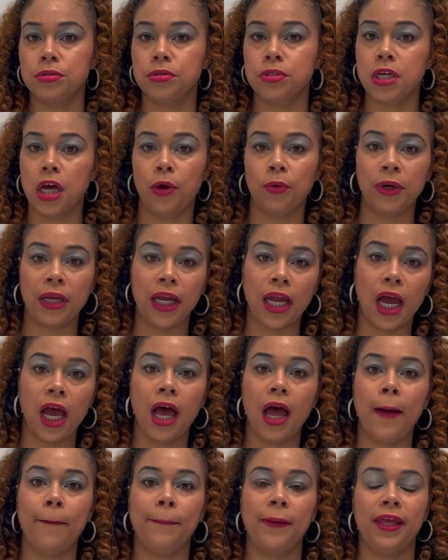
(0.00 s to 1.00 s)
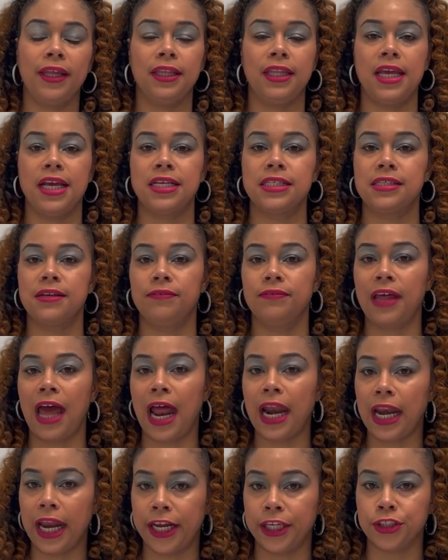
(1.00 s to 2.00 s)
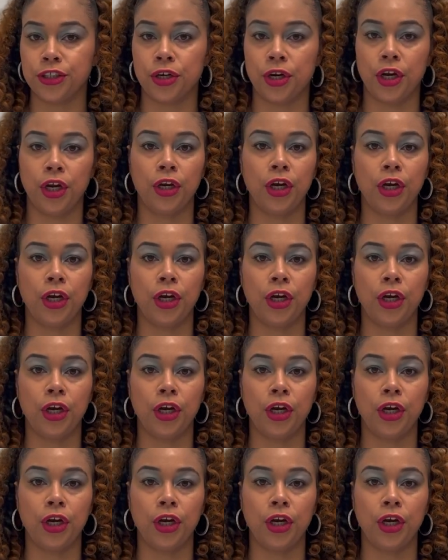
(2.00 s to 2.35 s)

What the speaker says: toning up and things of that nature?